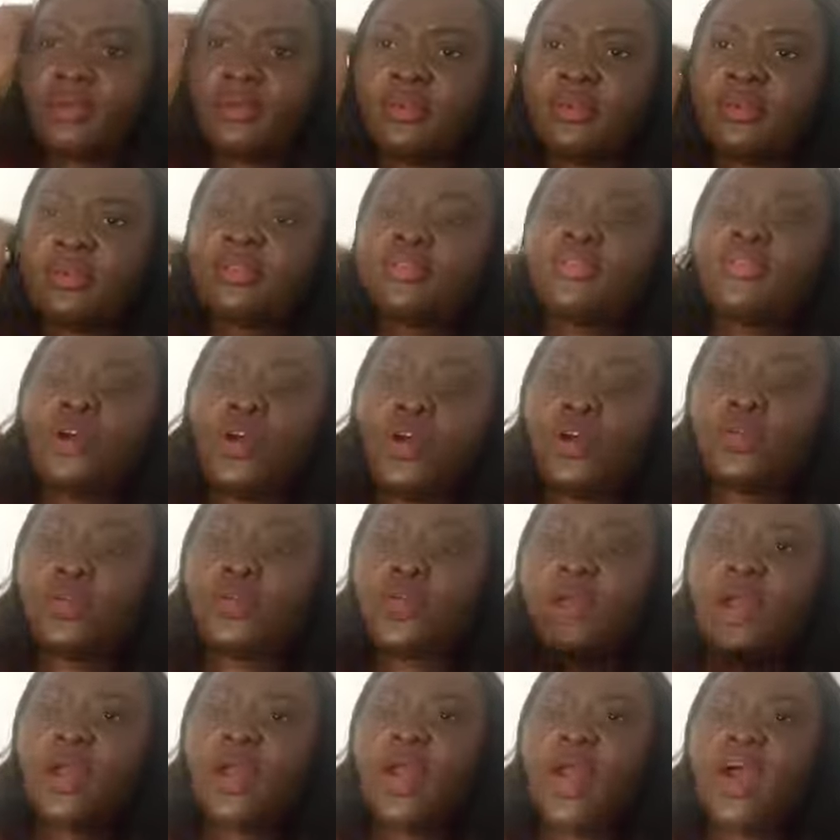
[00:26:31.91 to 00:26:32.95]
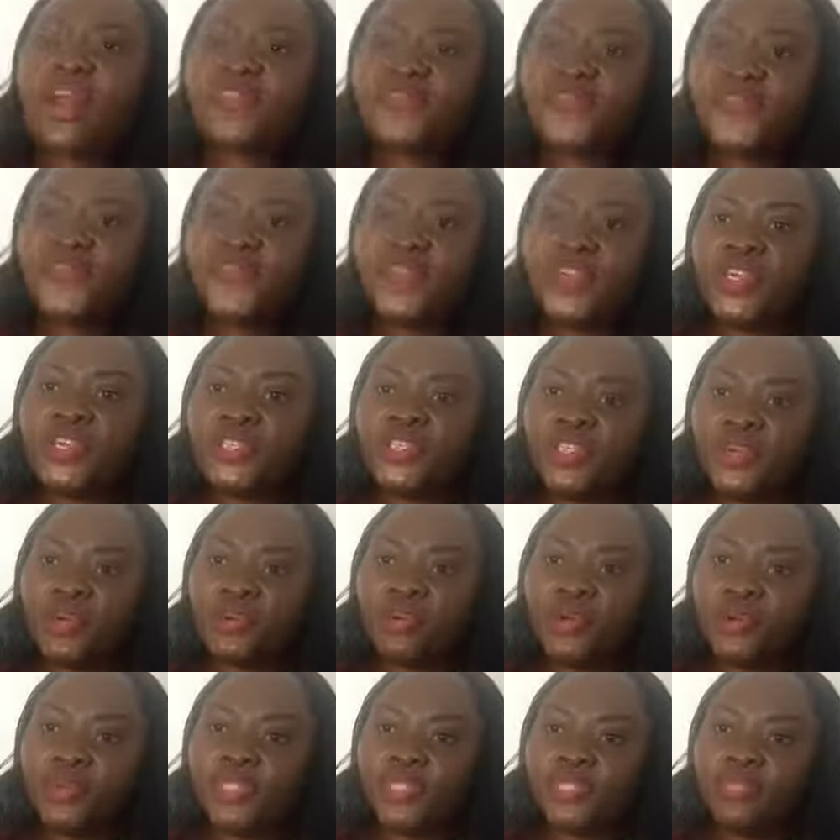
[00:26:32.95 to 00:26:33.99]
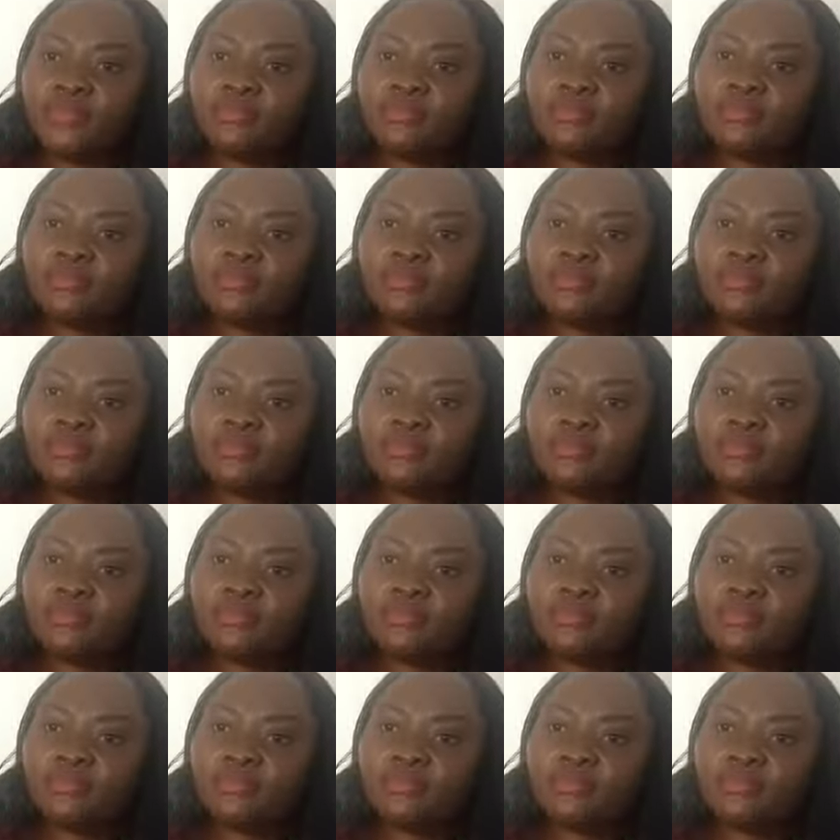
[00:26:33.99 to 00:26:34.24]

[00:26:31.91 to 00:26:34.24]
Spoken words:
Stop and feed your body.